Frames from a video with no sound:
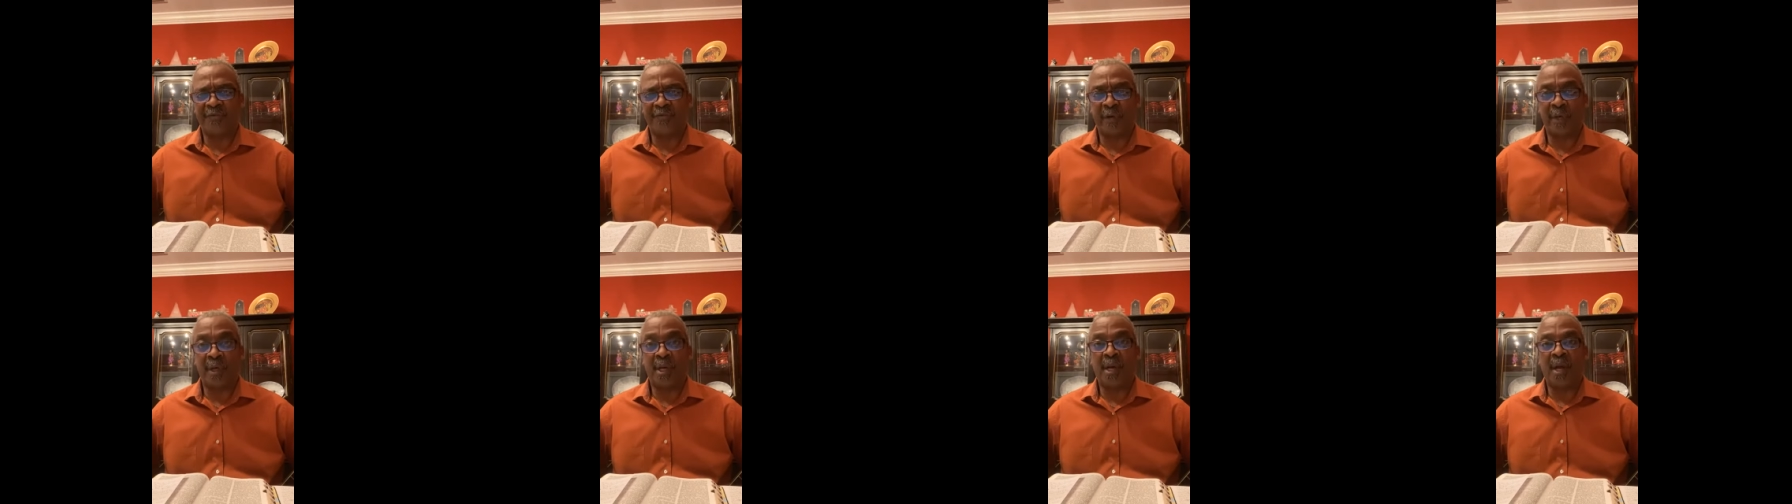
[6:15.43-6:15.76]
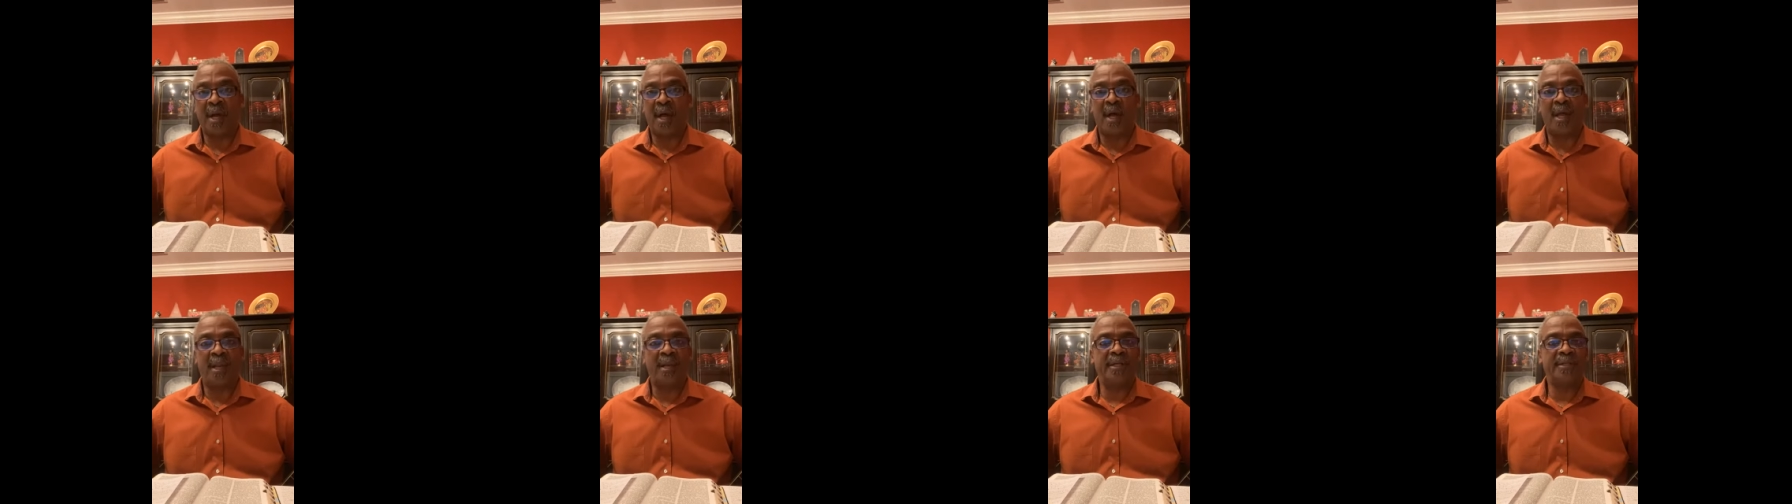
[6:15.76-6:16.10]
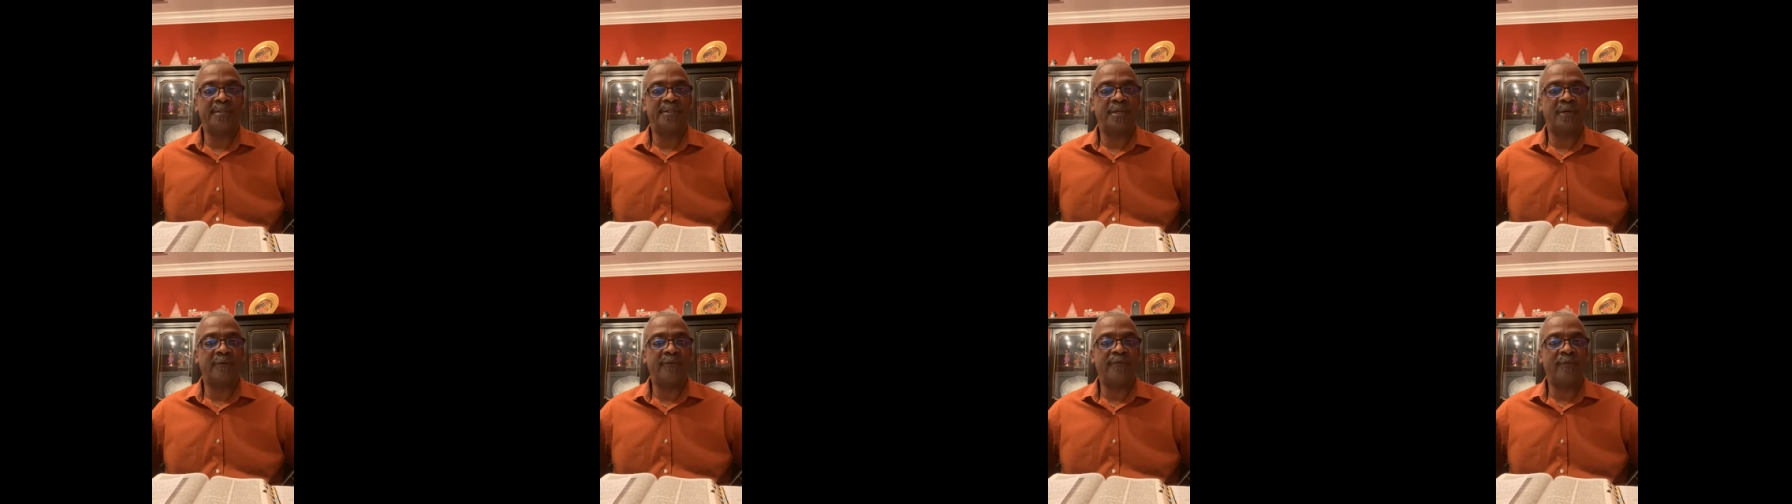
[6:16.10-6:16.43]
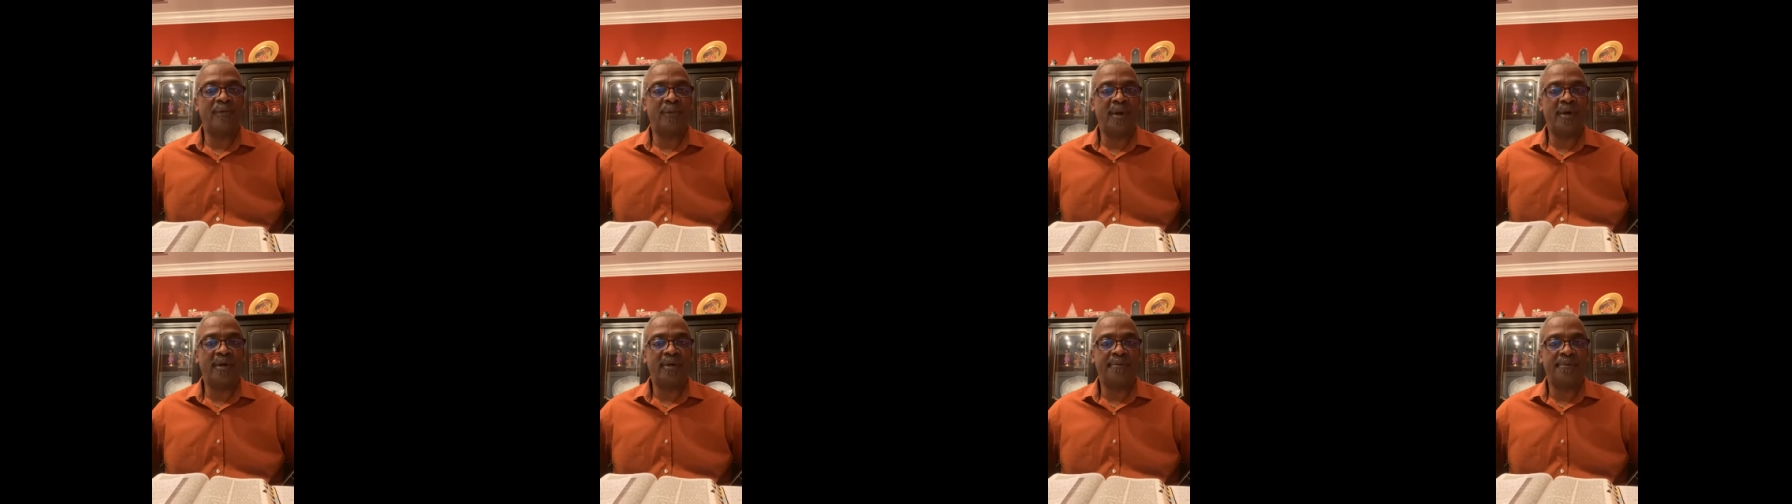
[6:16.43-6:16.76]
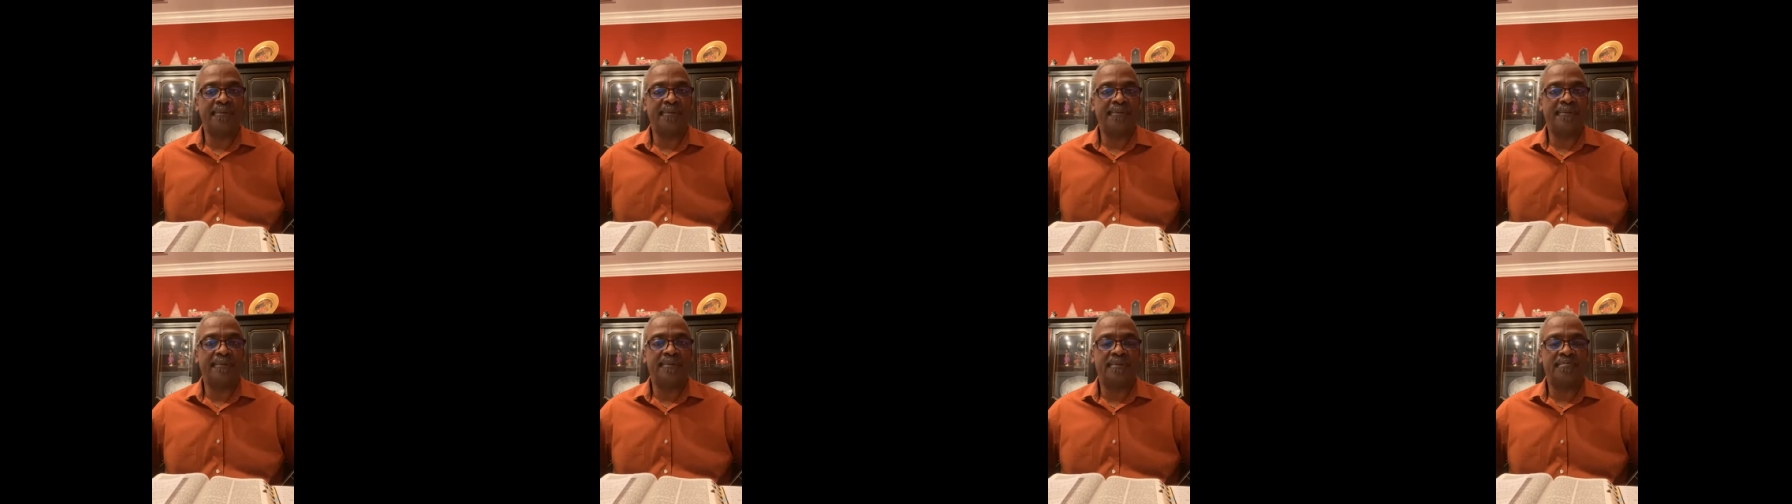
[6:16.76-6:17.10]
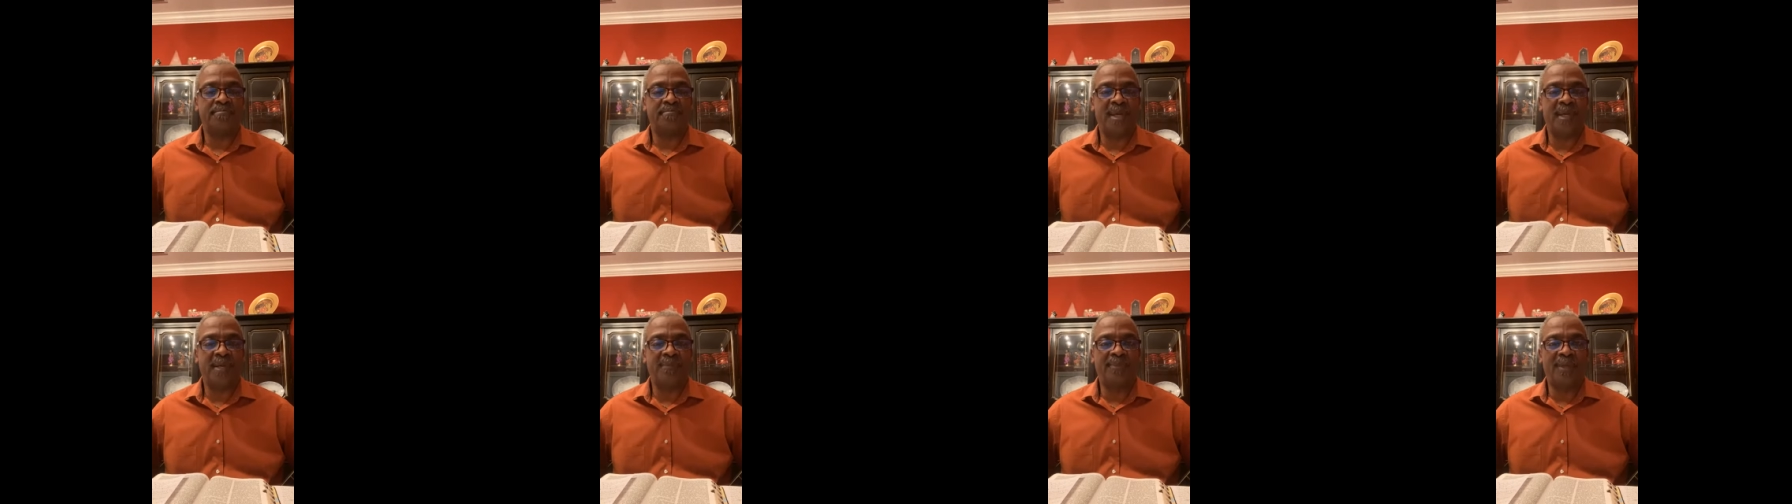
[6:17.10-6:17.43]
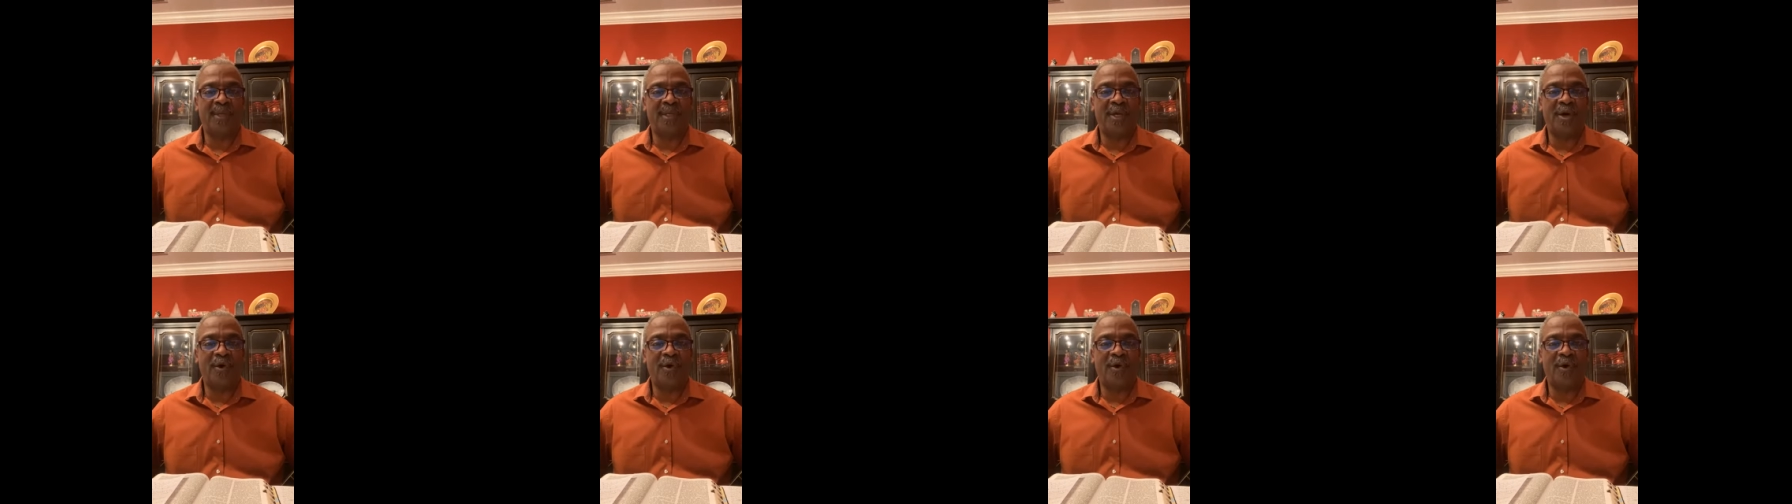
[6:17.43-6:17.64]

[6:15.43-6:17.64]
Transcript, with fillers: regardless of what may be